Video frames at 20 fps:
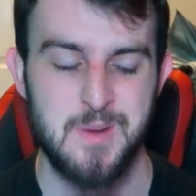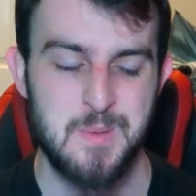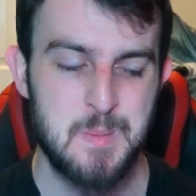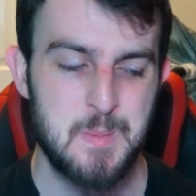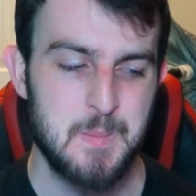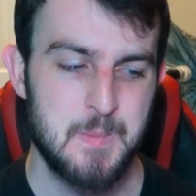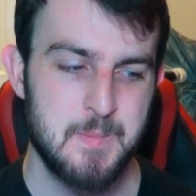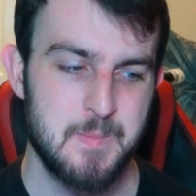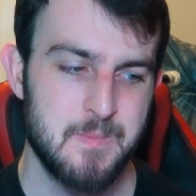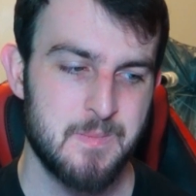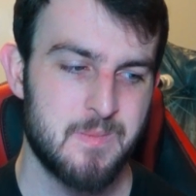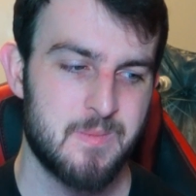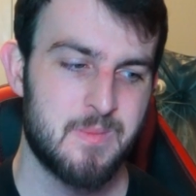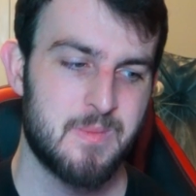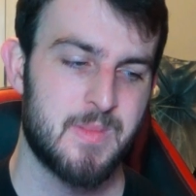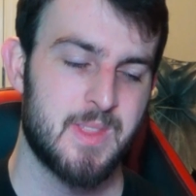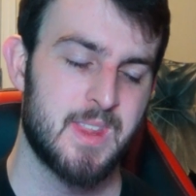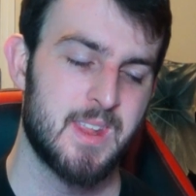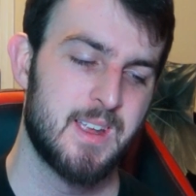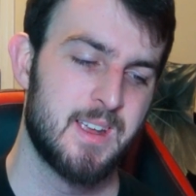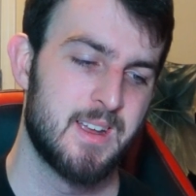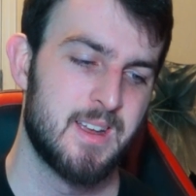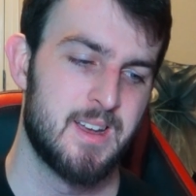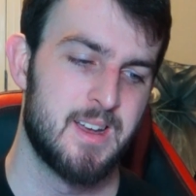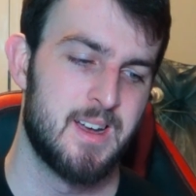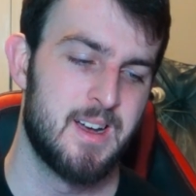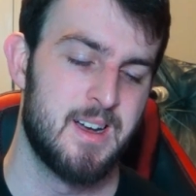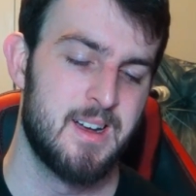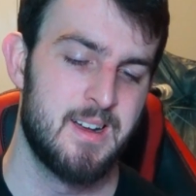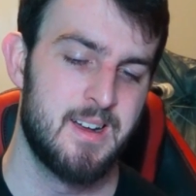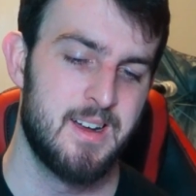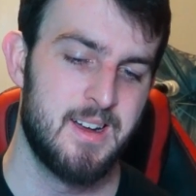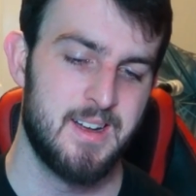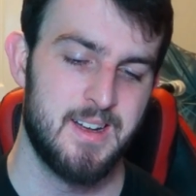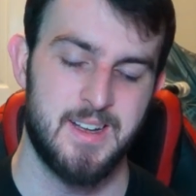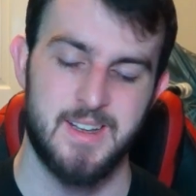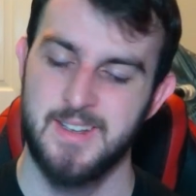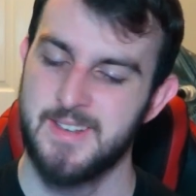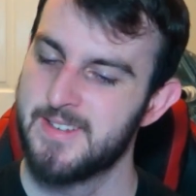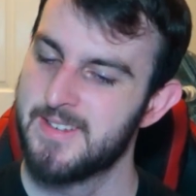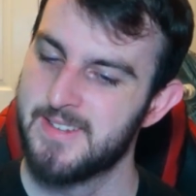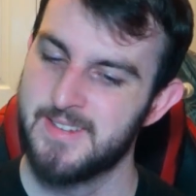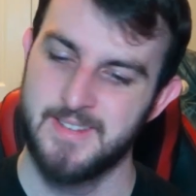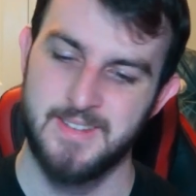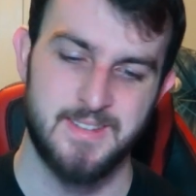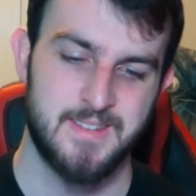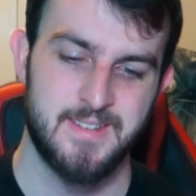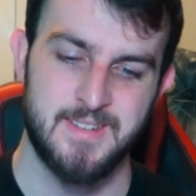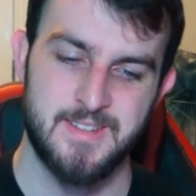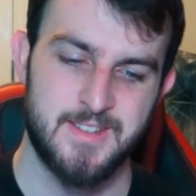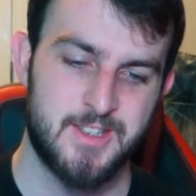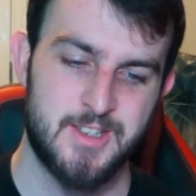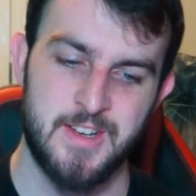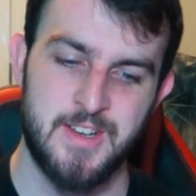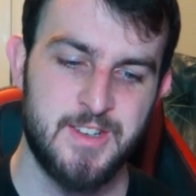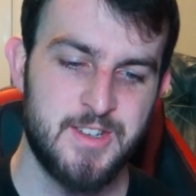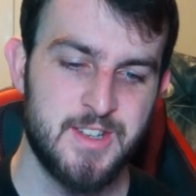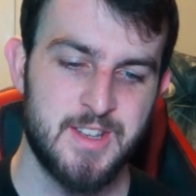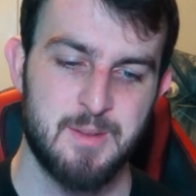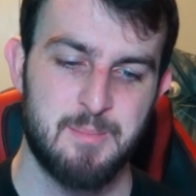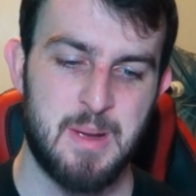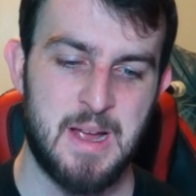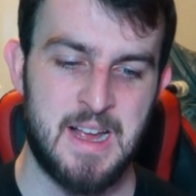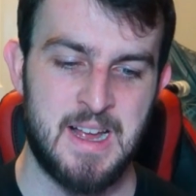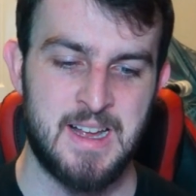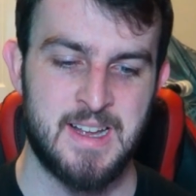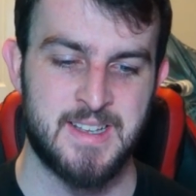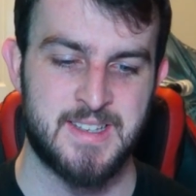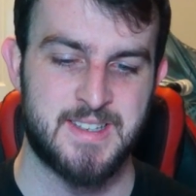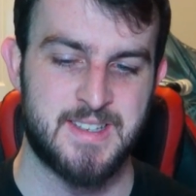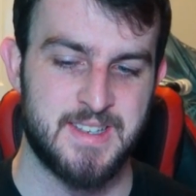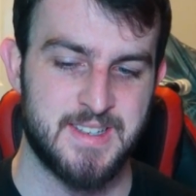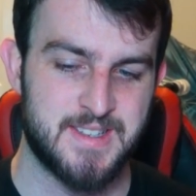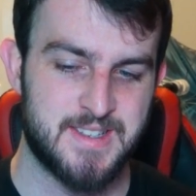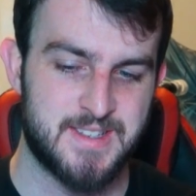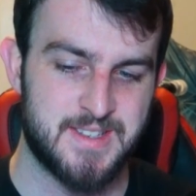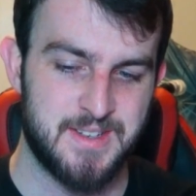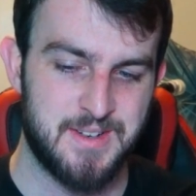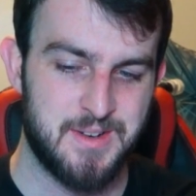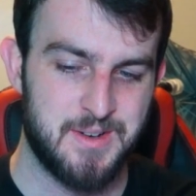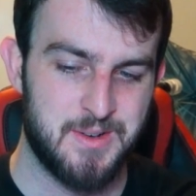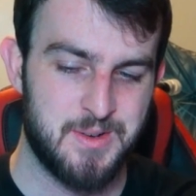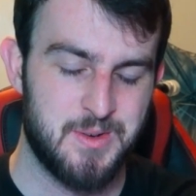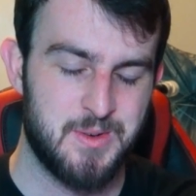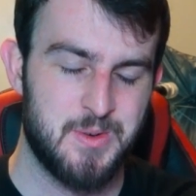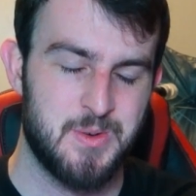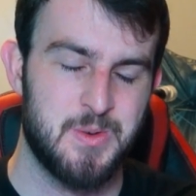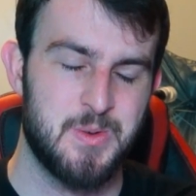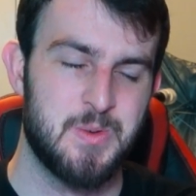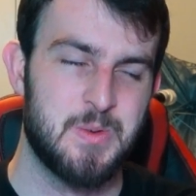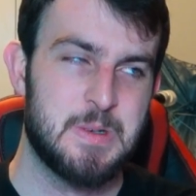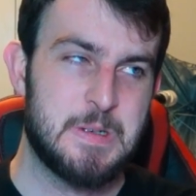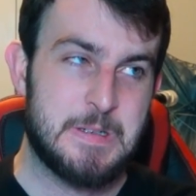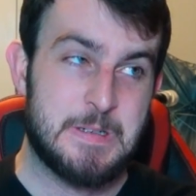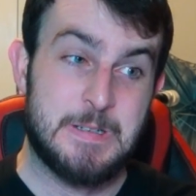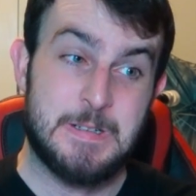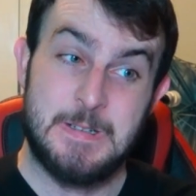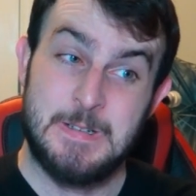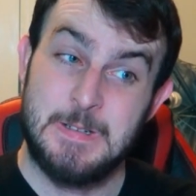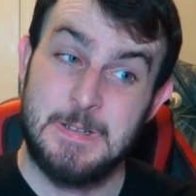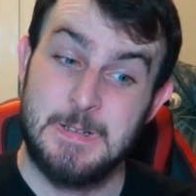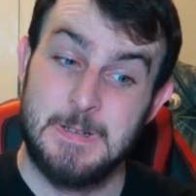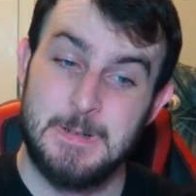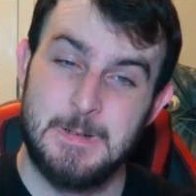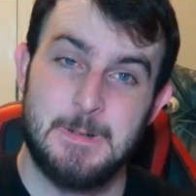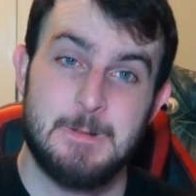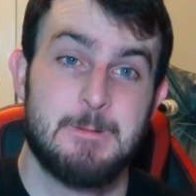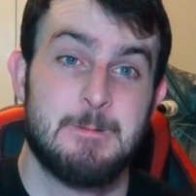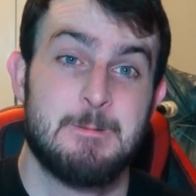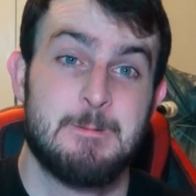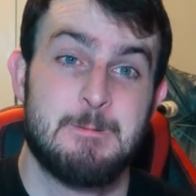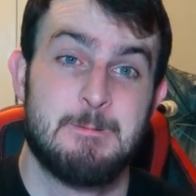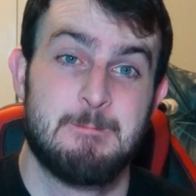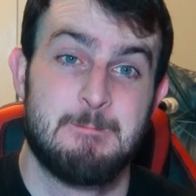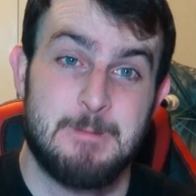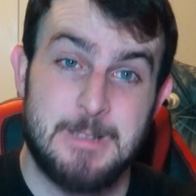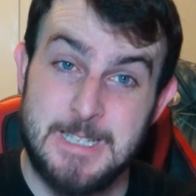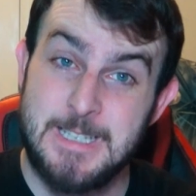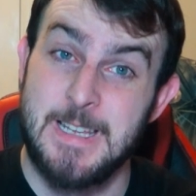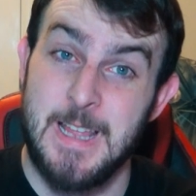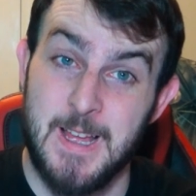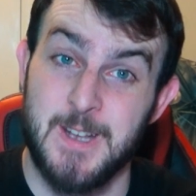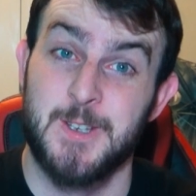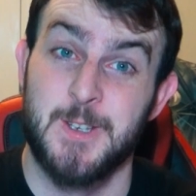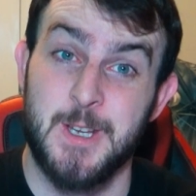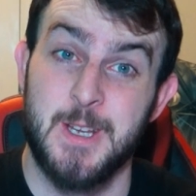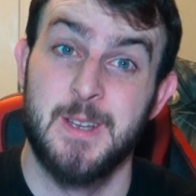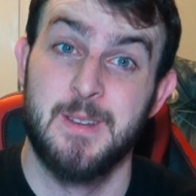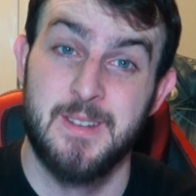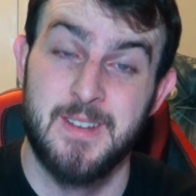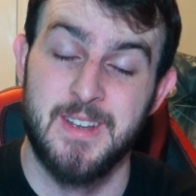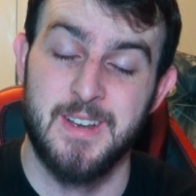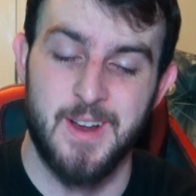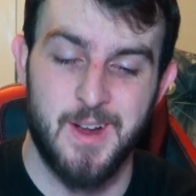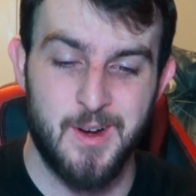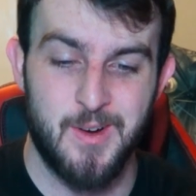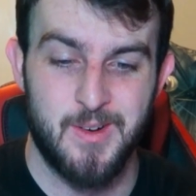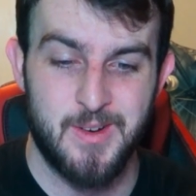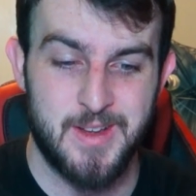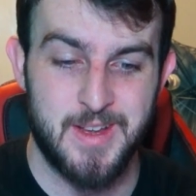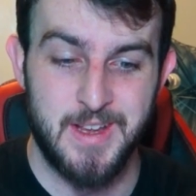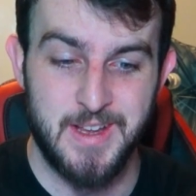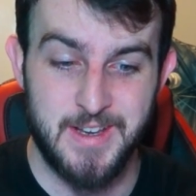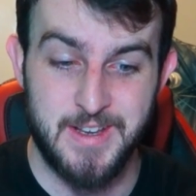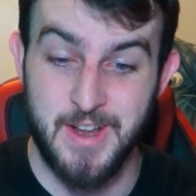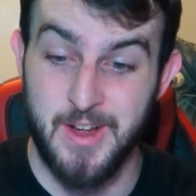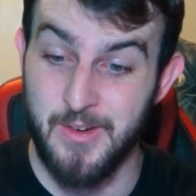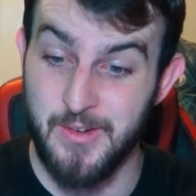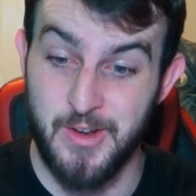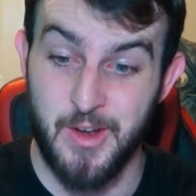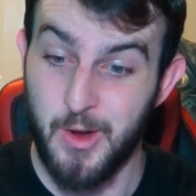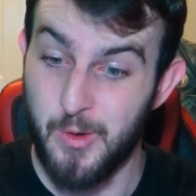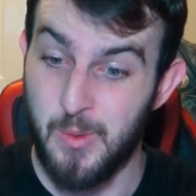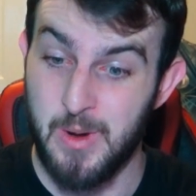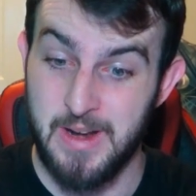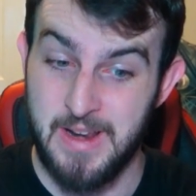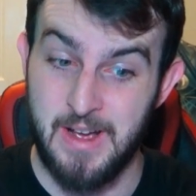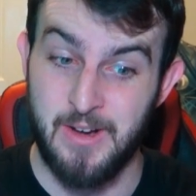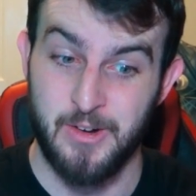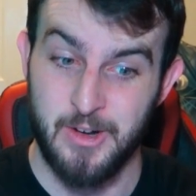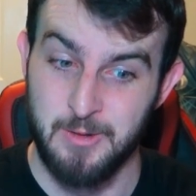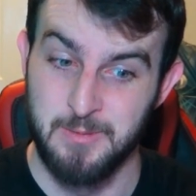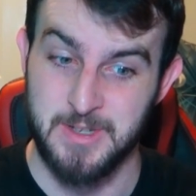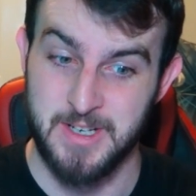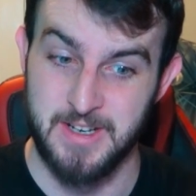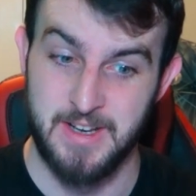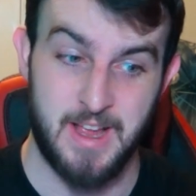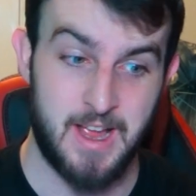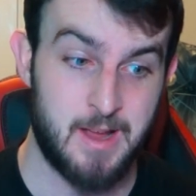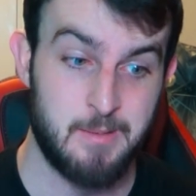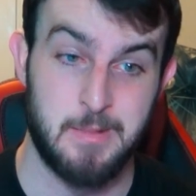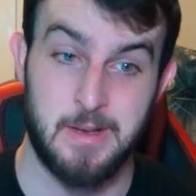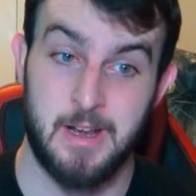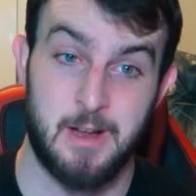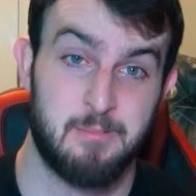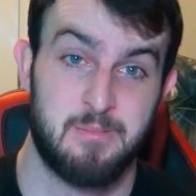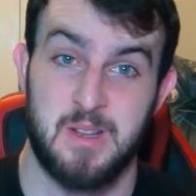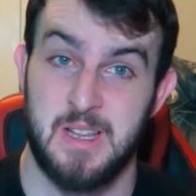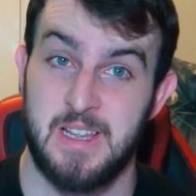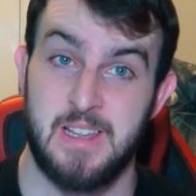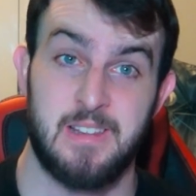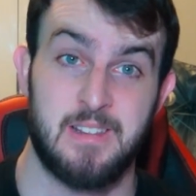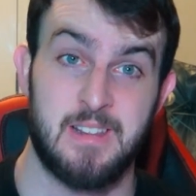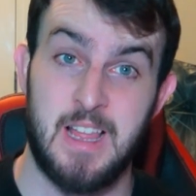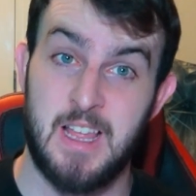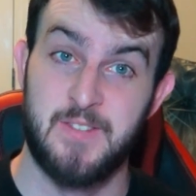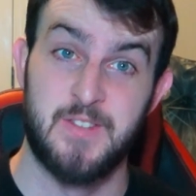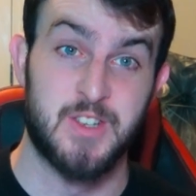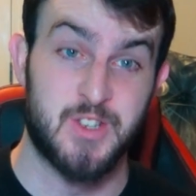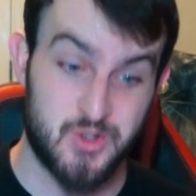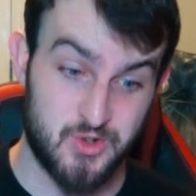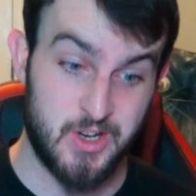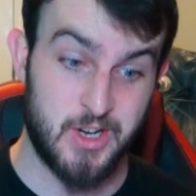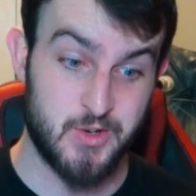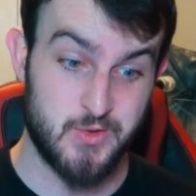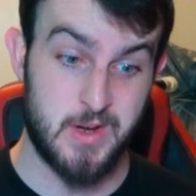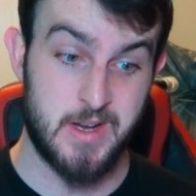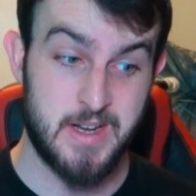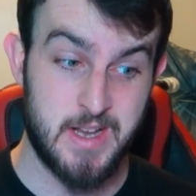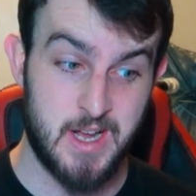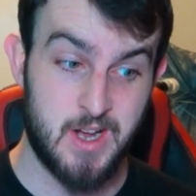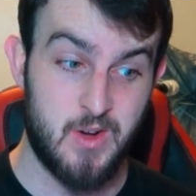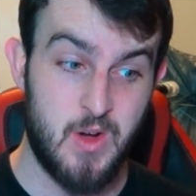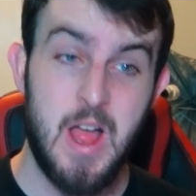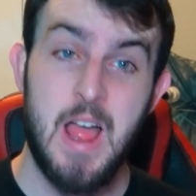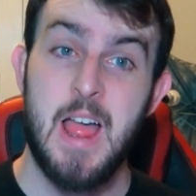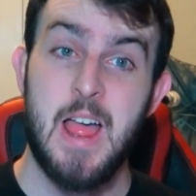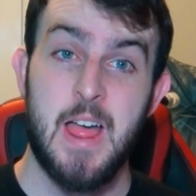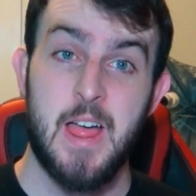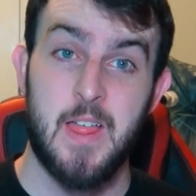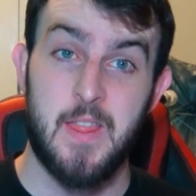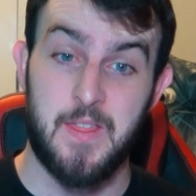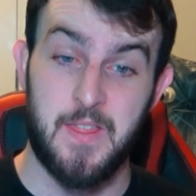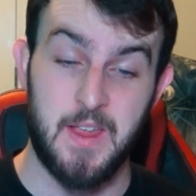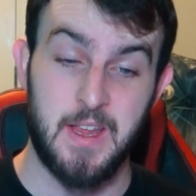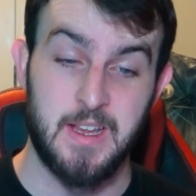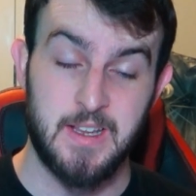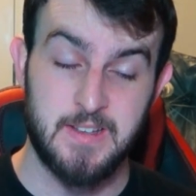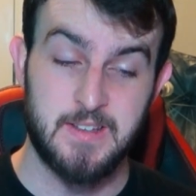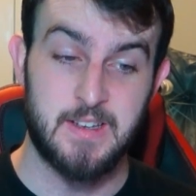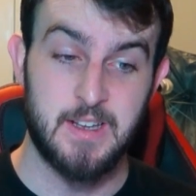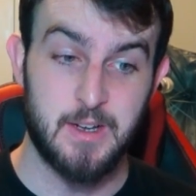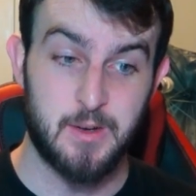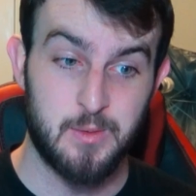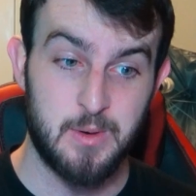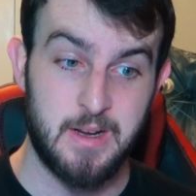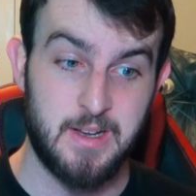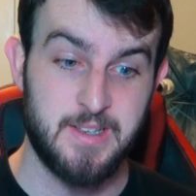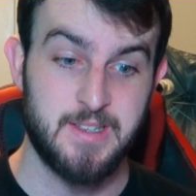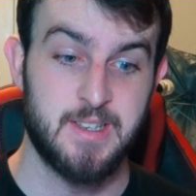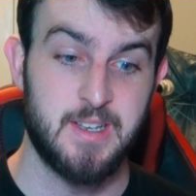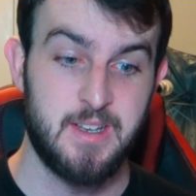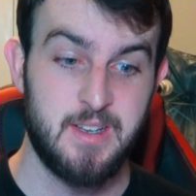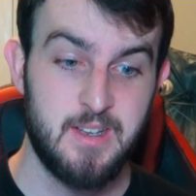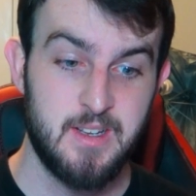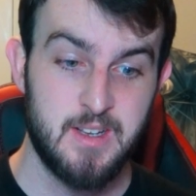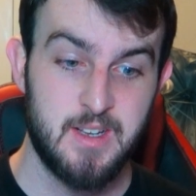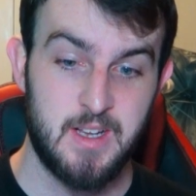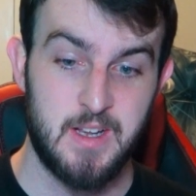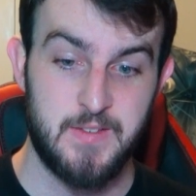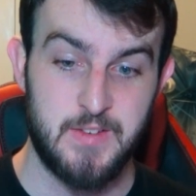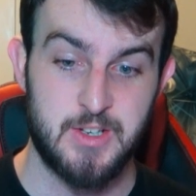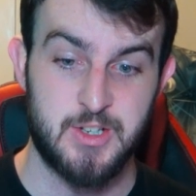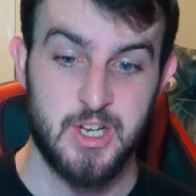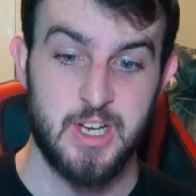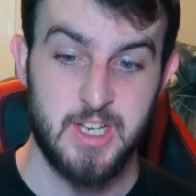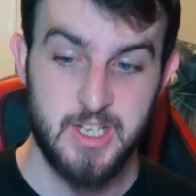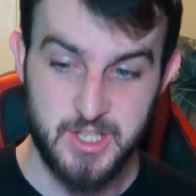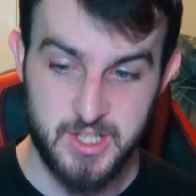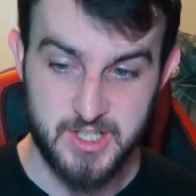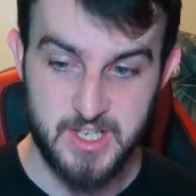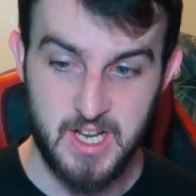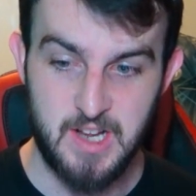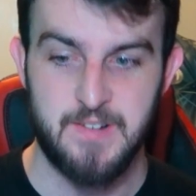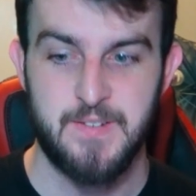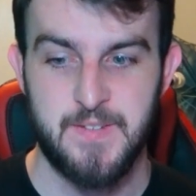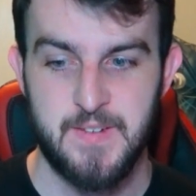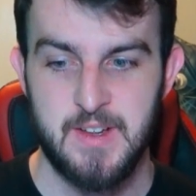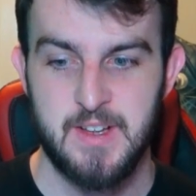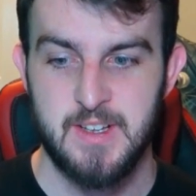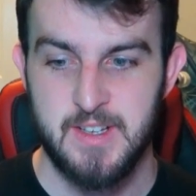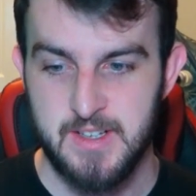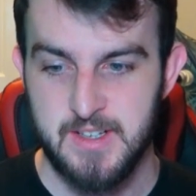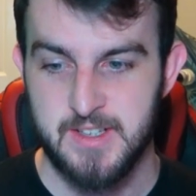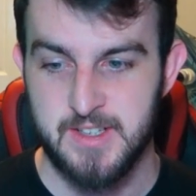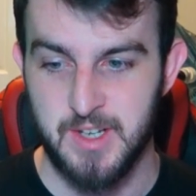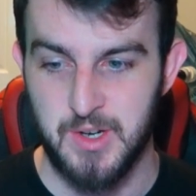But uh, changing the past is so sketchy, you know? You don't know what outcome's gonna. I mean, I'm playing Life is Strange right now. Things get crazy if you change stuff.